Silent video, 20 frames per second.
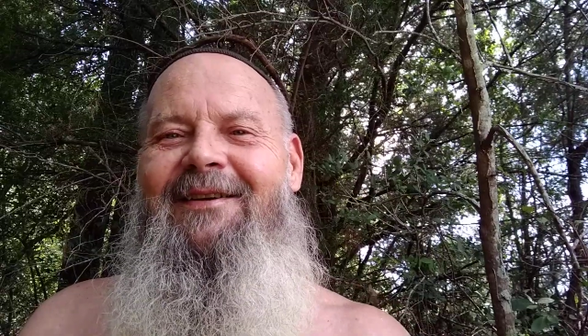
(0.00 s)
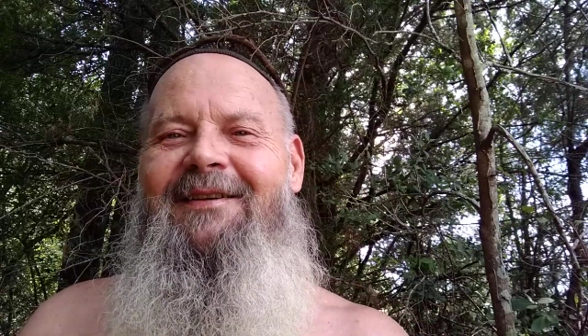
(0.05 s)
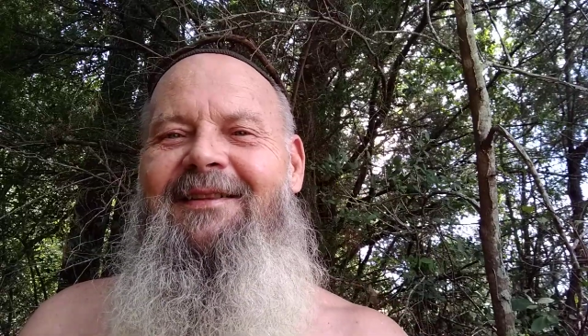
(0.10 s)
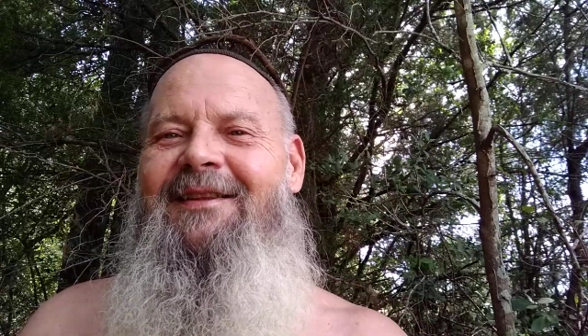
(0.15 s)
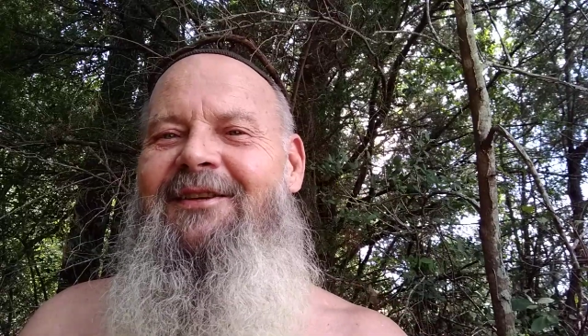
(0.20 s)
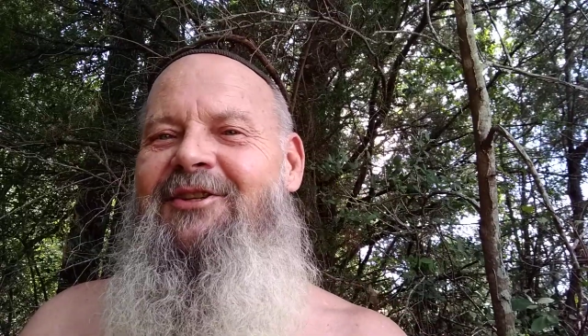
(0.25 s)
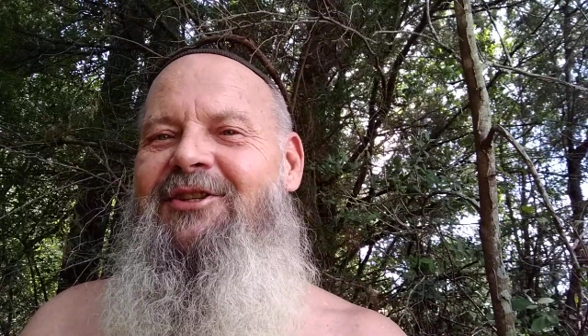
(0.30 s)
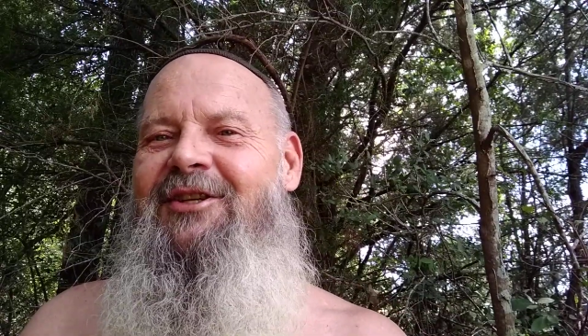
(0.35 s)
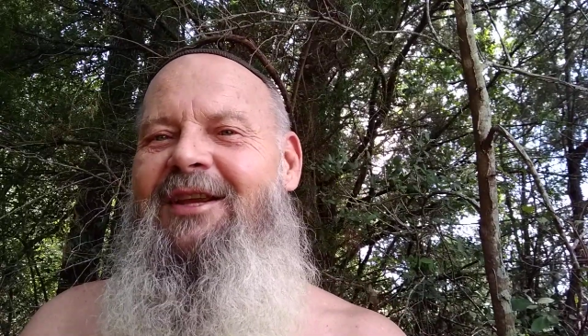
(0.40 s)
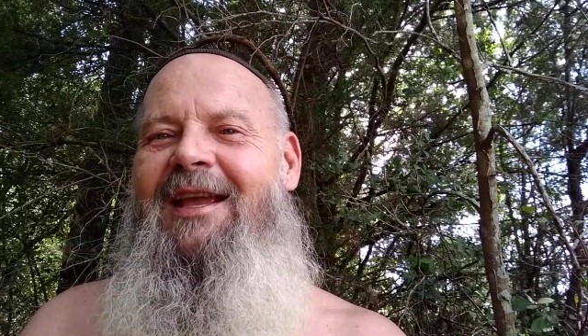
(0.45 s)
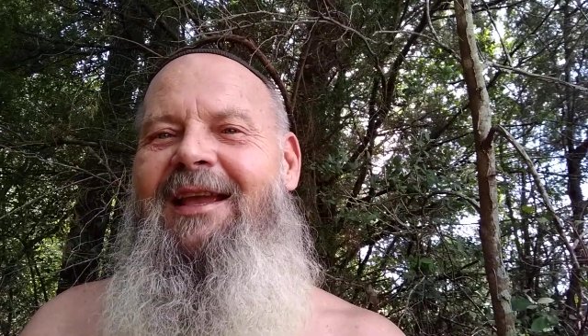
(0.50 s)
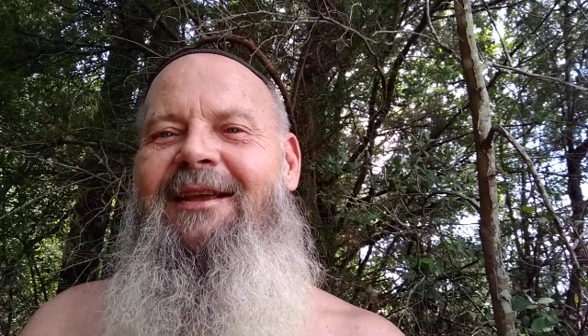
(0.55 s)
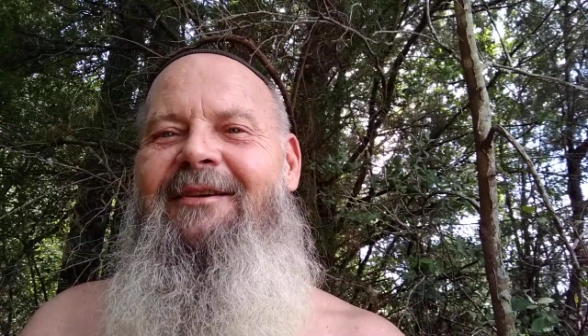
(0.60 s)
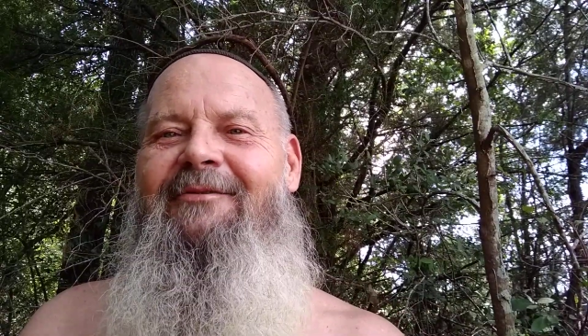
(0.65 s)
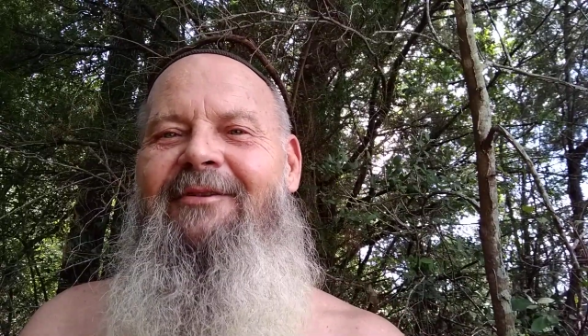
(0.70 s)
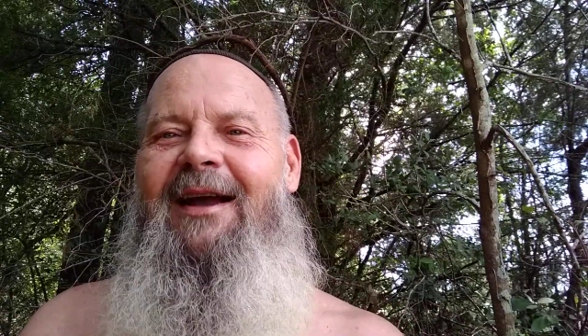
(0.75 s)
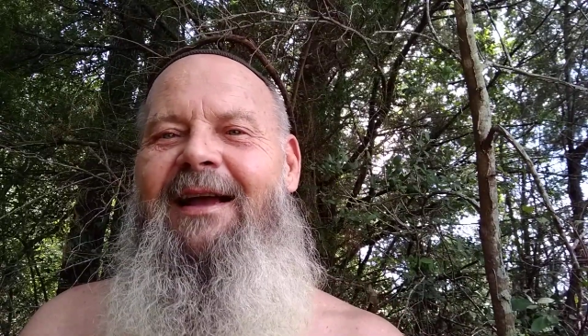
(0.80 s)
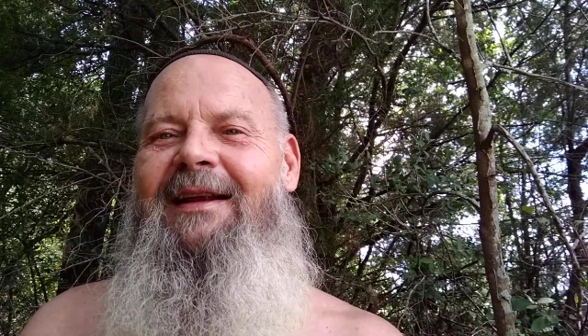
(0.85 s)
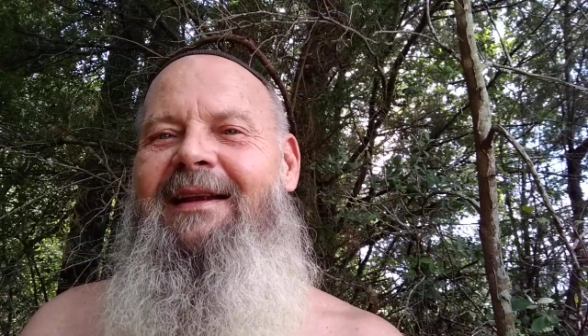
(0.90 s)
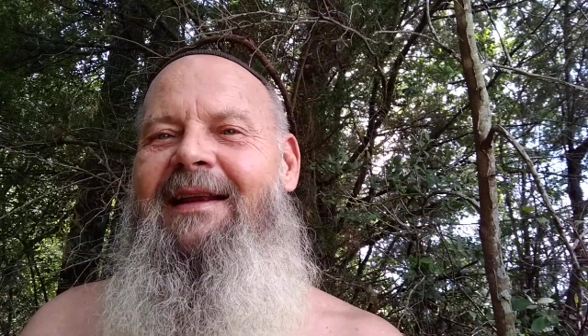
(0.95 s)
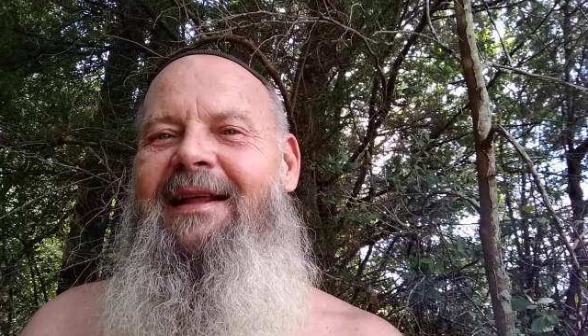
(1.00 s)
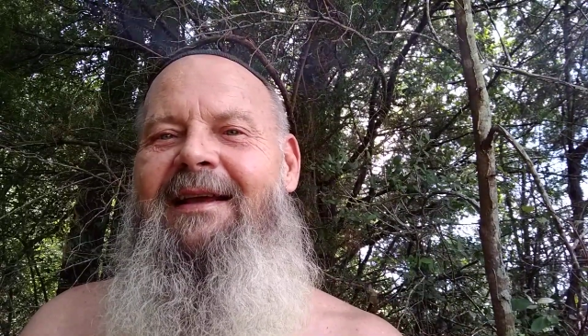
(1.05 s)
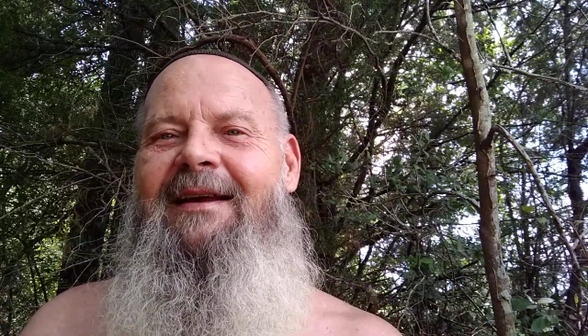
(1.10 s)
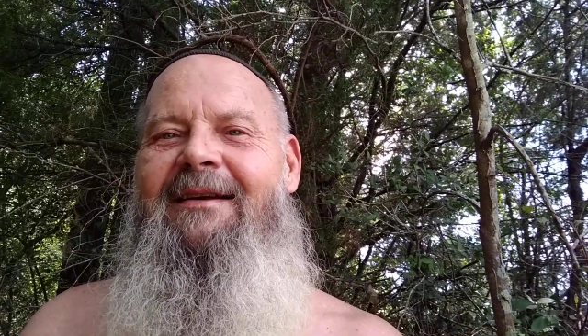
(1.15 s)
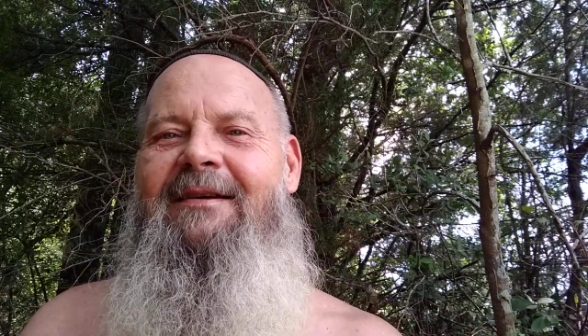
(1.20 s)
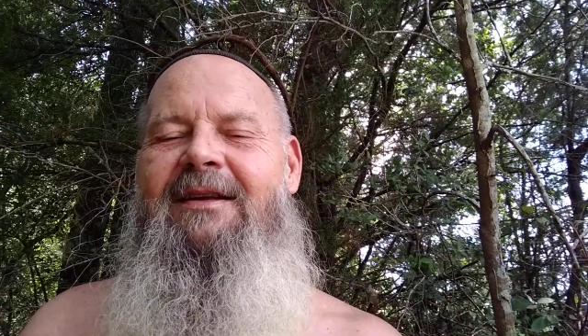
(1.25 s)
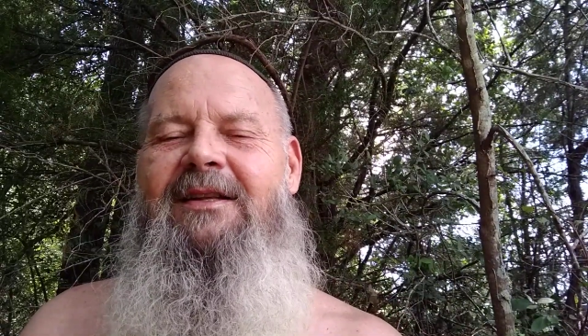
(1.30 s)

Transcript: in the shade right now,